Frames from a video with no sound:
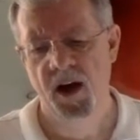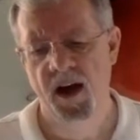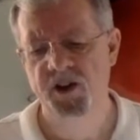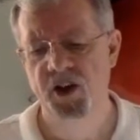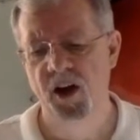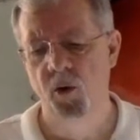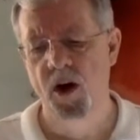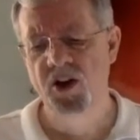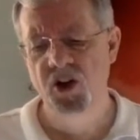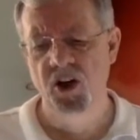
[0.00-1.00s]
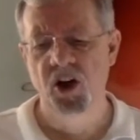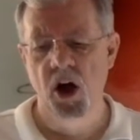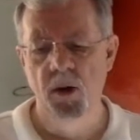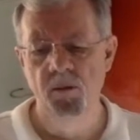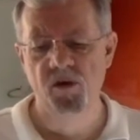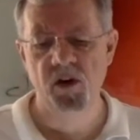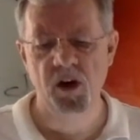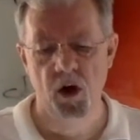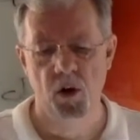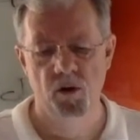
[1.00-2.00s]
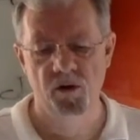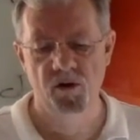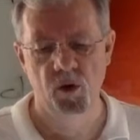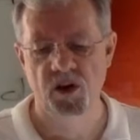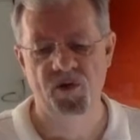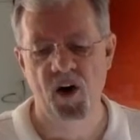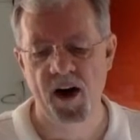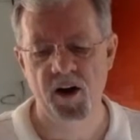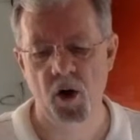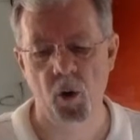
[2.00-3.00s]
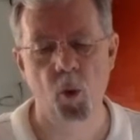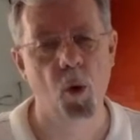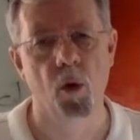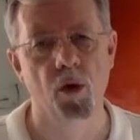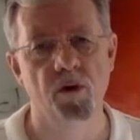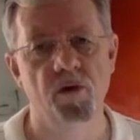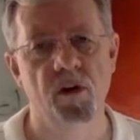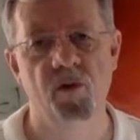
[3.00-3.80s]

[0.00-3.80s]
A generation comes and goes which fought no wars